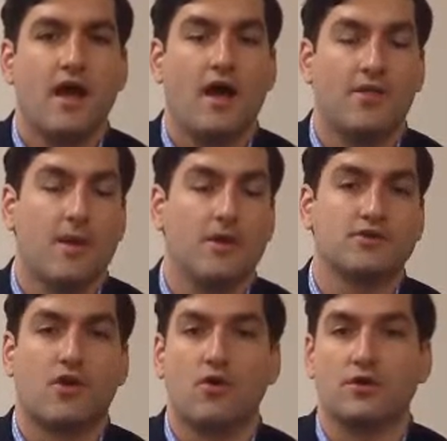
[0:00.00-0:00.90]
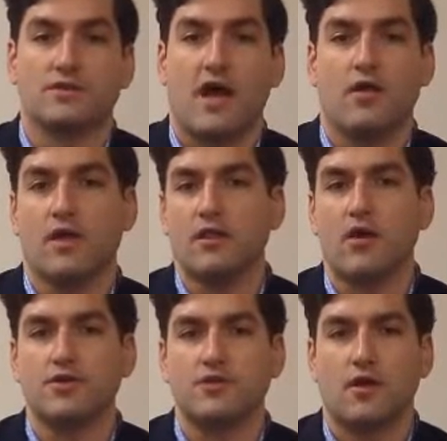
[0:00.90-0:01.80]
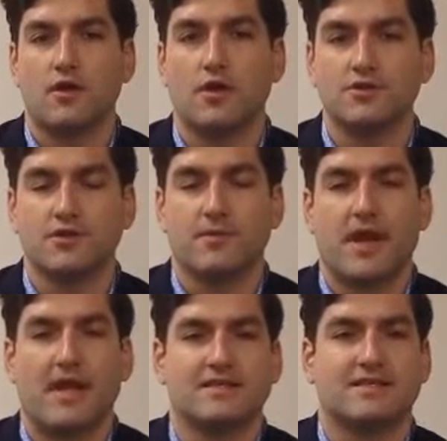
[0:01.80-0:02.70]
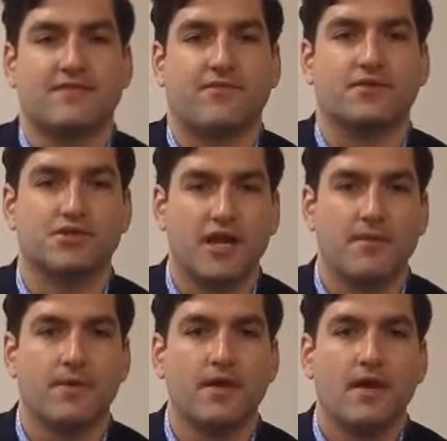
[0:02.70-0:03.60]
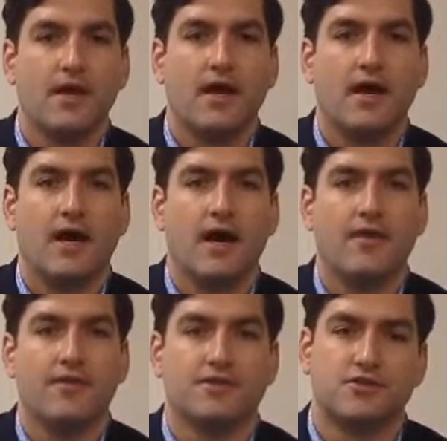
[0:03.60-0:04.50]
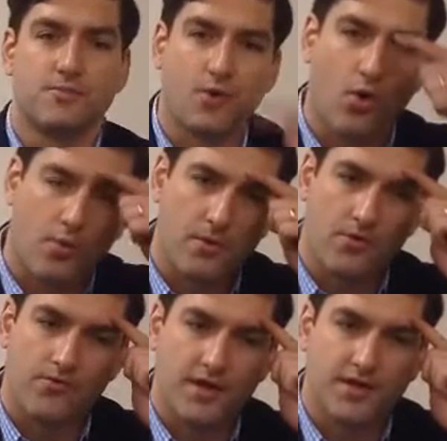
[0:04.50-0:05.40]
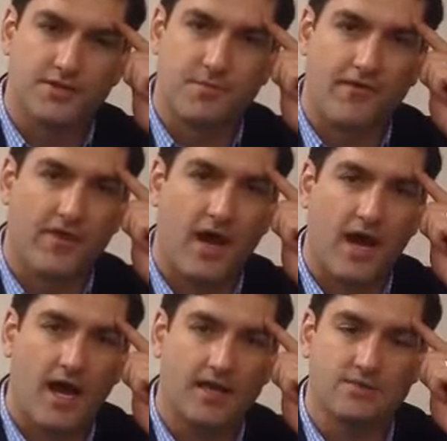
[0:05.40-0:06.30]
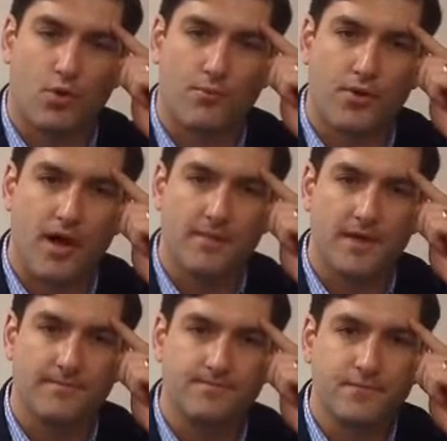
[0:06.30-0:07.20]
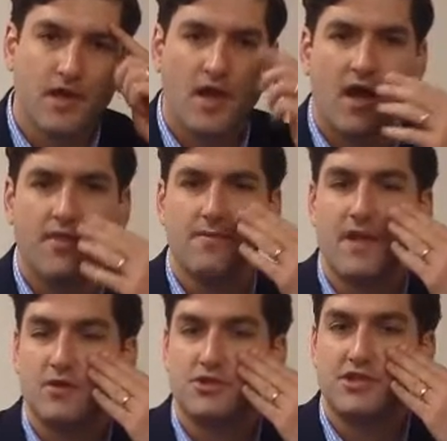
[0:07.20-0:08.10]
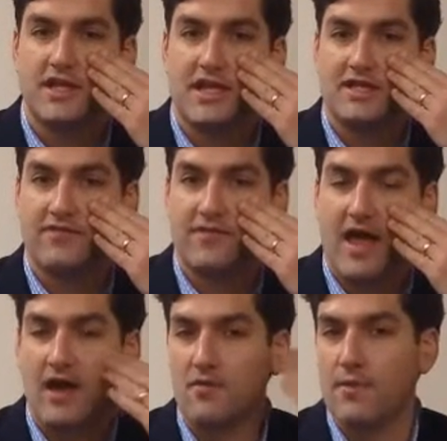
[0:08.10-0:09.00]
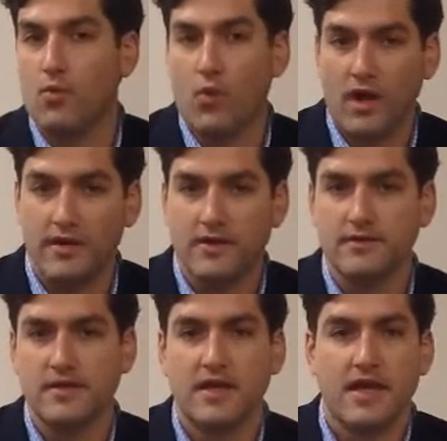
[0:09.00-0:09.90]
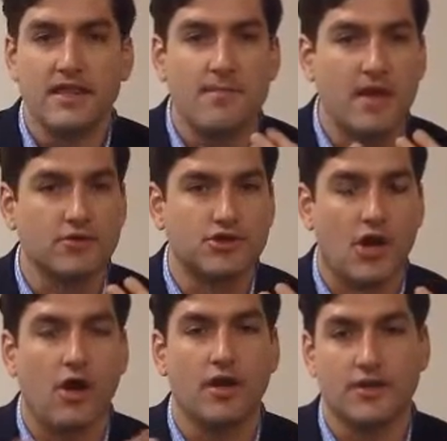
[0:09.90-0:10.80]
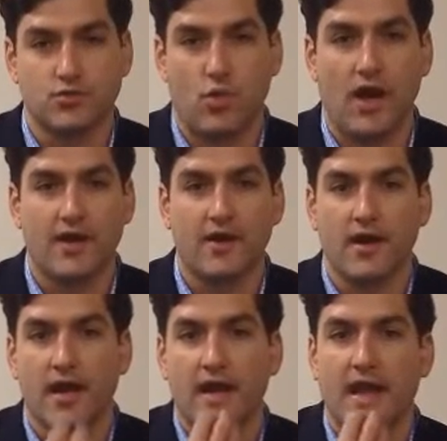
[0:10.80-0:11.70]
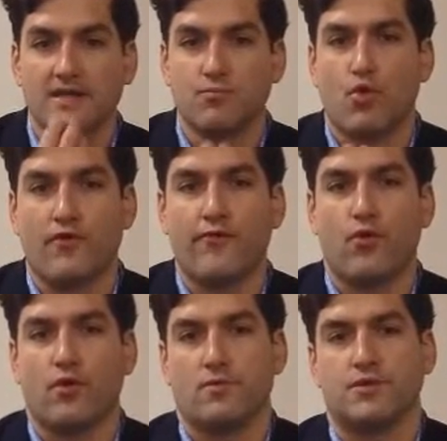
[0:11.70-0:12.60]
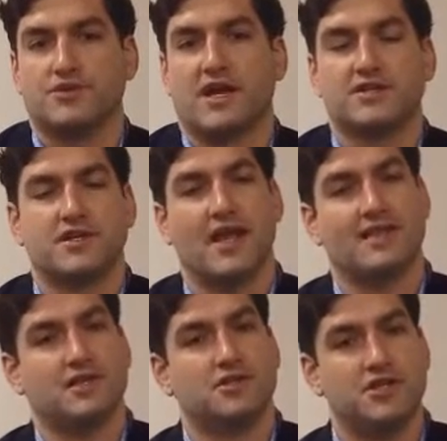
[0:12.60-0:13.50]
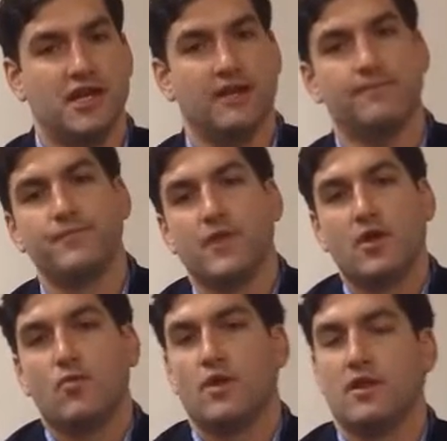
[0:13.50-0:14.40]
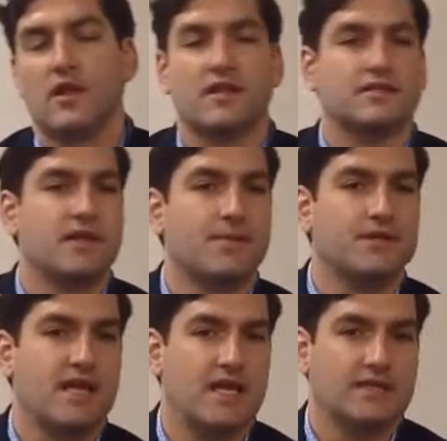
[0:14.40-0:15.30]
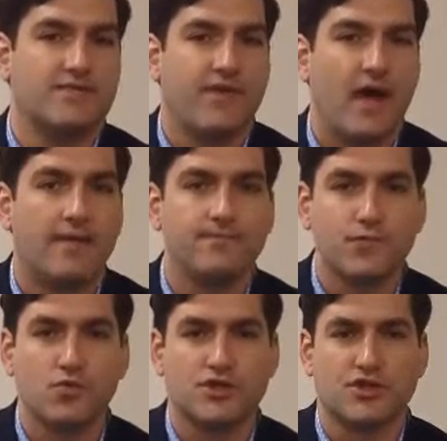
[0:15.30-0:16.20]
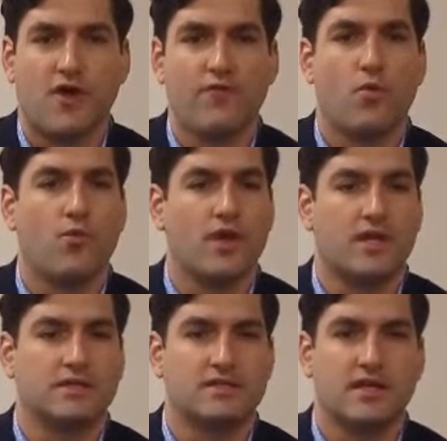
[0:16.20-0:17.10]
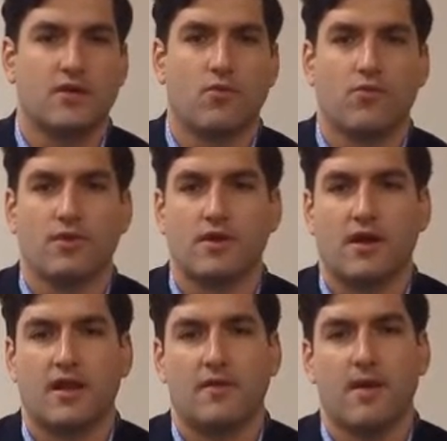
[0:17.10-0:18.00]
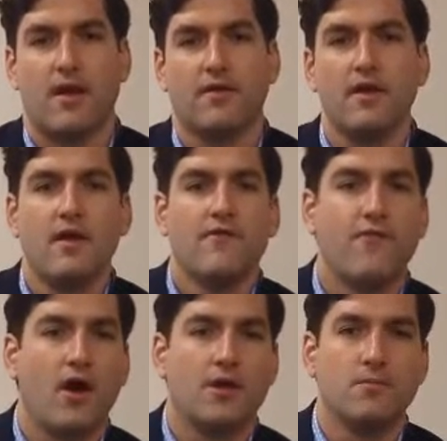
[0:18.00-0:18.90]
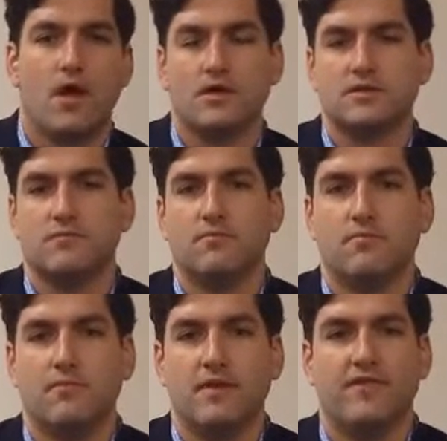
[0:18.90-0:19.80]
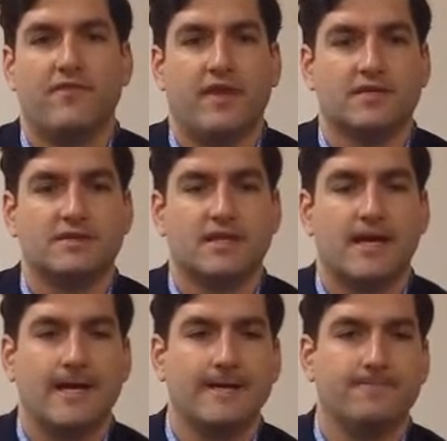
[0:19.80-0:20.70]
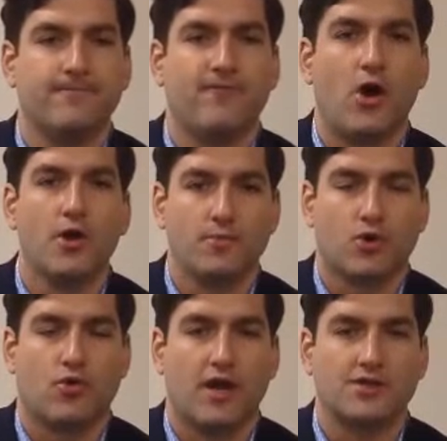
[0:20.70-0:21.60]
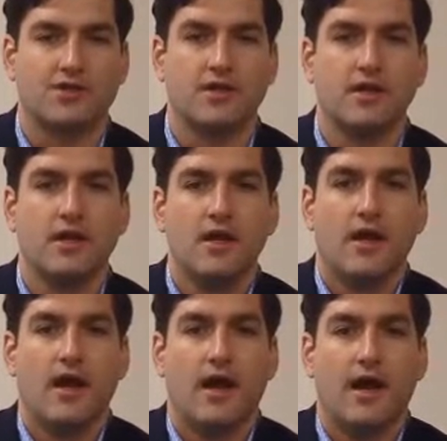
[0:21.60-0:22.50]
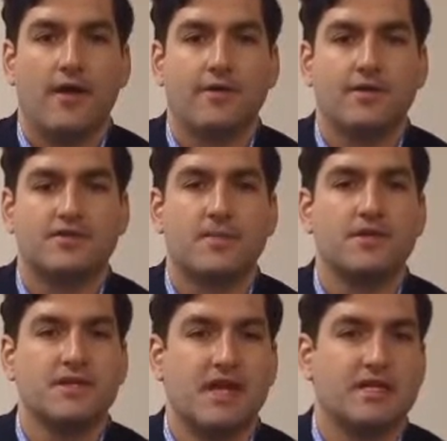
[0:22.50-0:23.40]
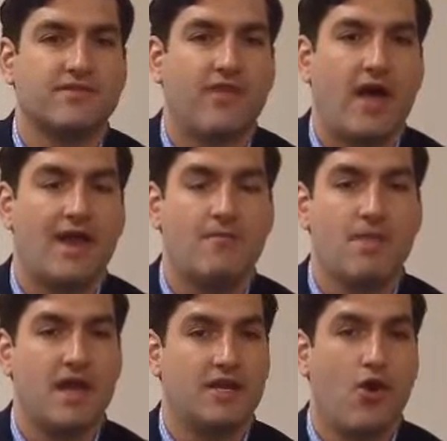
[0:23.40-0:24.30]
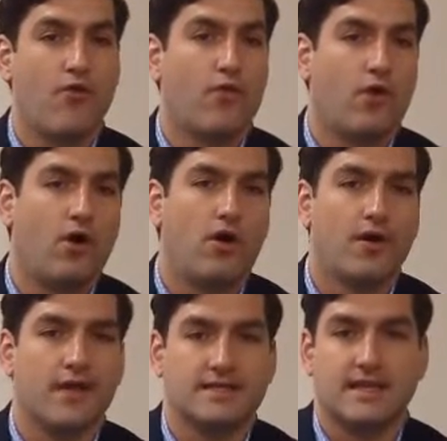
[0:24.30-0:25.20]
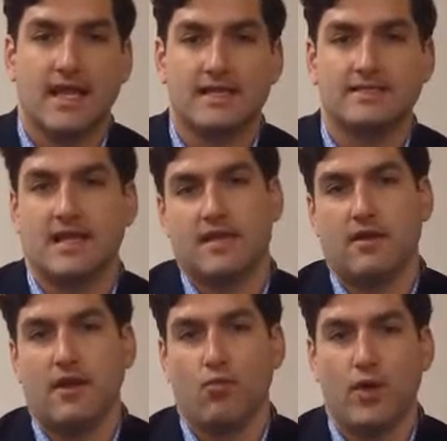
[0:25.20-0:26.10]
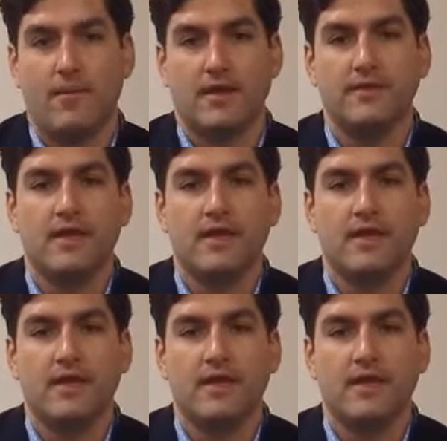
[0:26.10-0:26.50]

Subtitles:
the male skull is not only larger but has a different shape. The supraorbital ridge above the eye is more prominent. The male cheek is flatter but wider, and the male jaw is wider and has more forward projection at the chin. When you look at the subcutaneous fat, which is often what we consider when we're talking about volume loss and mid-face volume correction, the subcutaneous fat in men overall is less than in women,